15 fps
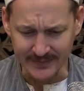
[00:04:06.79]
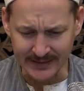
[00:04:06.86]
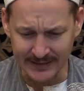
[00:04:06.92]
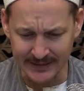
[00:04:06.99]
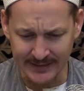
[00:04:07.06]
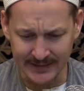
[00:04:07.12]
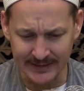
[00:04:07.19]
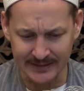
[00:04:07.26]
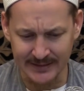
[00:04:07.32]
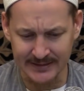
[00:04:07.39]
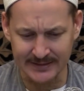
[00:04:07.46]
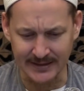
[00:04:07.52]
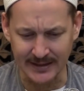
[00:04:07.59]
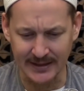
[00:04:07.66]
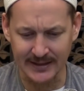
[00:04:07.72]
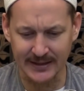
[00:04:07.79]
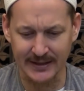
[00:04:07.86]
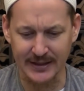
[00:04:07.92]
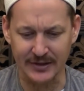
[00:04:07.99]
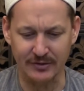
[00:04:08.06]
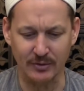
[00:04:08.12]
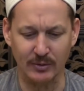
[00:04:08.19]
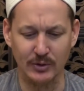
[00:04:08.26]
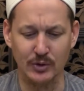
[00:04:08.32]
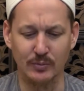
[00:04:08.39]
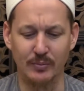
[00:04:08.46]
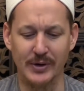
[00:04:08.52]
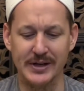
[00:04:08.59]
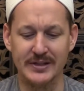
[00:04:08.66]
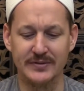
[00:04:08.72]
And then Allah Ta'ala is the one who
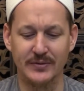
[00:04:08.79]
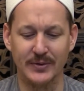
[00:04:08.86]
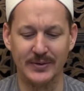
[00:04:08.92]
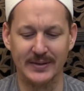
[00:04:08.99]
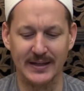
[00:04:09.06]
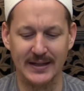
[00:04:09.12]
brings forth